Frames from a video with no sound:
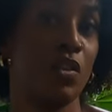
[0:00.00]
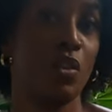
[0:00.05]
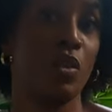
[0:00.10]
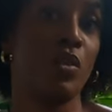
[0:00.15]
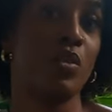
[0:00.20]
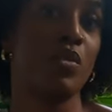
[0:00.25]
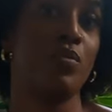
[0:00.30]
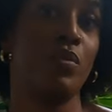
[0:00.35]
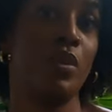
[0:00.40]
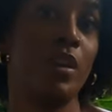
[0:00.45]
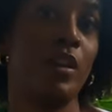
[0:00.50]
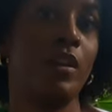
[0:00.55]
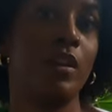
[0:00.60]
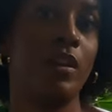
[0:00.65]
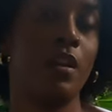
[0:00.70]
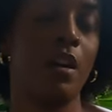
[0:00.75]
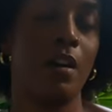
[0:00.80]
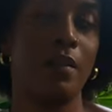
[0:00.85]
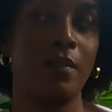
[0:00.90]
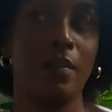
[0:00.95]
and also really good
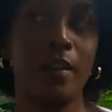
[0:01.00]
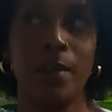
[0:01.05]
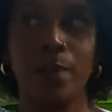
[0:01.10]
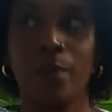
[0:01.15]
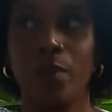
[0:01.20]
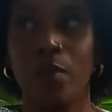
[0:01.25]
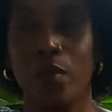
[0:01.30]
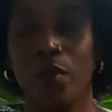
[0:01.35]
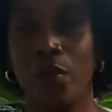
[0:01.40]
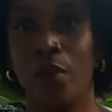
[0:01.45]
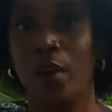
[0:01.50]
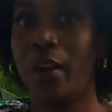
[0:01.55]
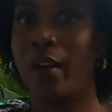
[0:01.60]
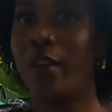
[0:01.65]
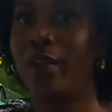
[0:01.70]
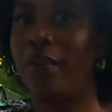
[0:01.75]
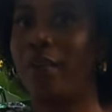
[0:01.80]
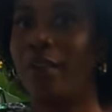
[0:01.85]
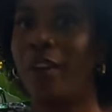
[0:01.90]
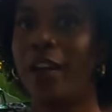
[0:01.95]
coffee. So if you're
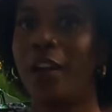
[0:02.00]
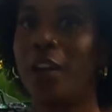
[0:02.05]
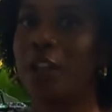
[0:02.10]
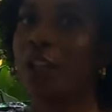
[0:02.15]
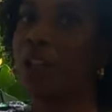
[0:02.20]
looking for like a